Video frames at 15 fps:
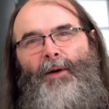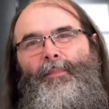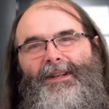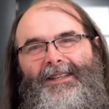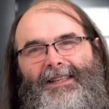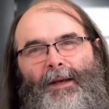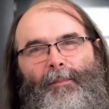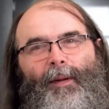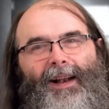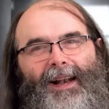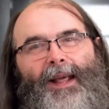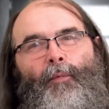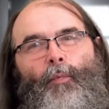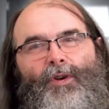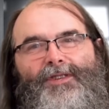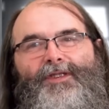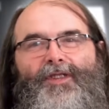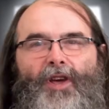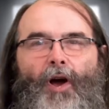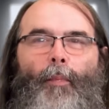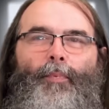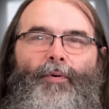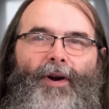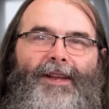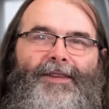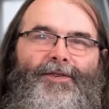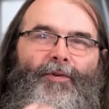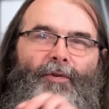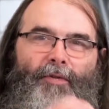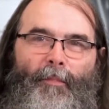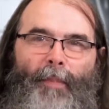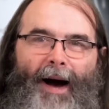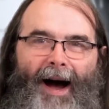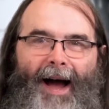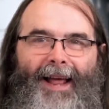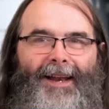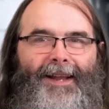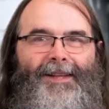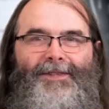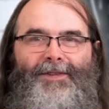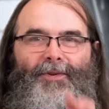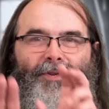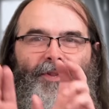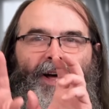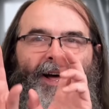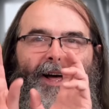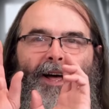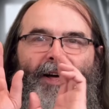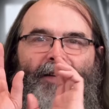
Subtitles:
but typically it wasn't the operator or the pilot or